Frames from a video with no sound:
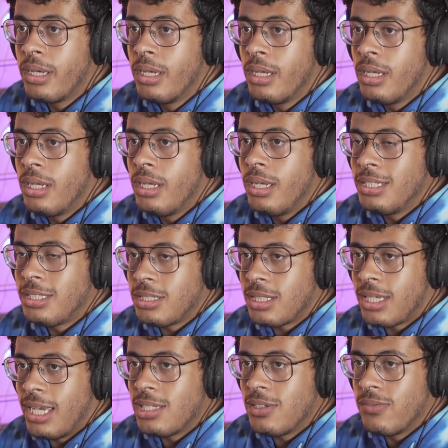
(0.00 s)
Mm-hmm. It's just a
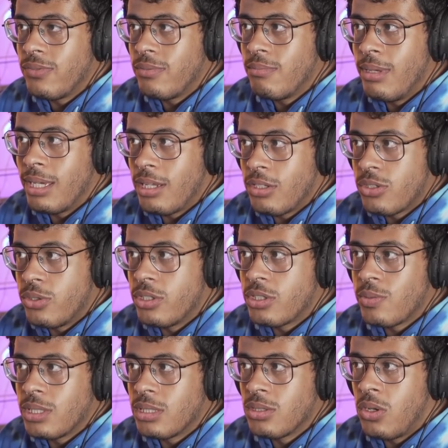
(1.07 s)
case of making sure it
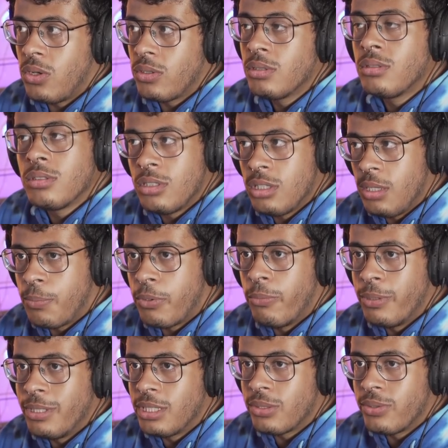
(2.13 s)
switches on to the
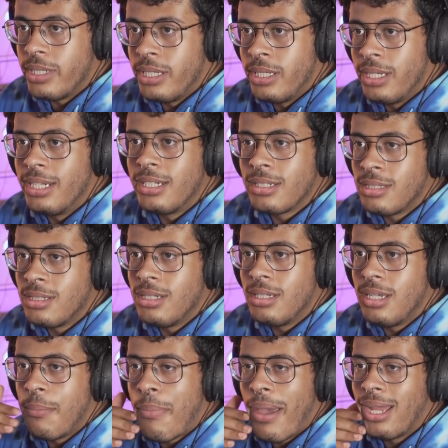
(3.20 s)
appropriate degree and it doesn't
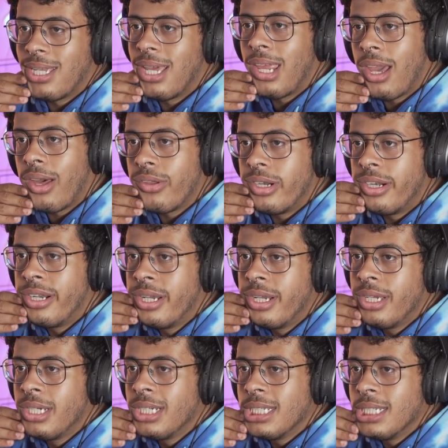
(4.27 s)
impact any other
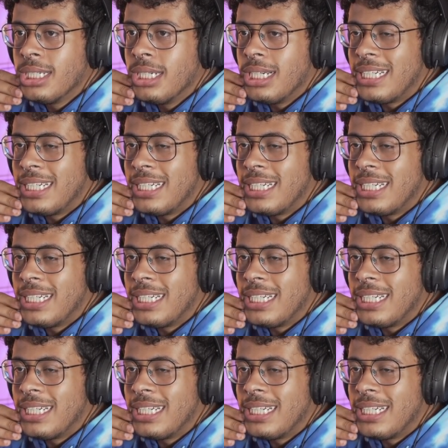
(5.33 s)
mm.